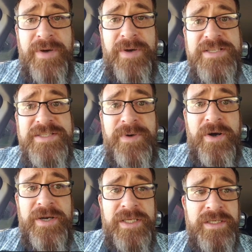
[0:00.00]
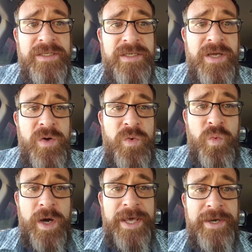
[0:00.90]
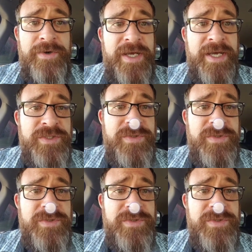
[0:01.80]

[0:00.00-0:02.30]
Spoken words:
the boss party. Why don't I